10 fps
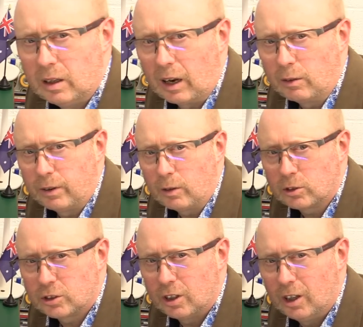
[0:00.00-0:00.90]
Hello
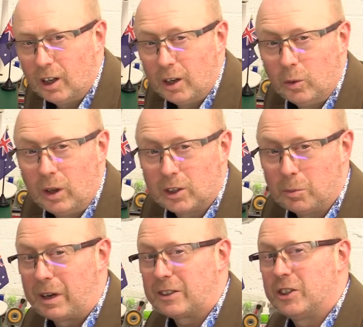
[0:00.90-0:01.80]
folks,
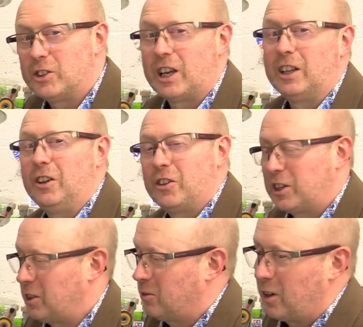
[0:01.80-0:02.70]
welcome back to the channel.
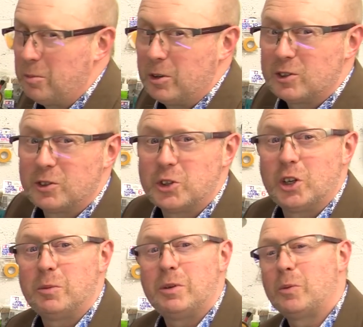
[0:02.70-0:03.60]
Thank you very much for
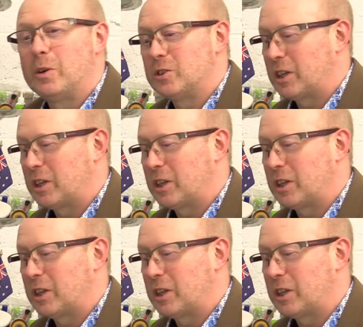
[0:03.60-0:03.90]
joining me once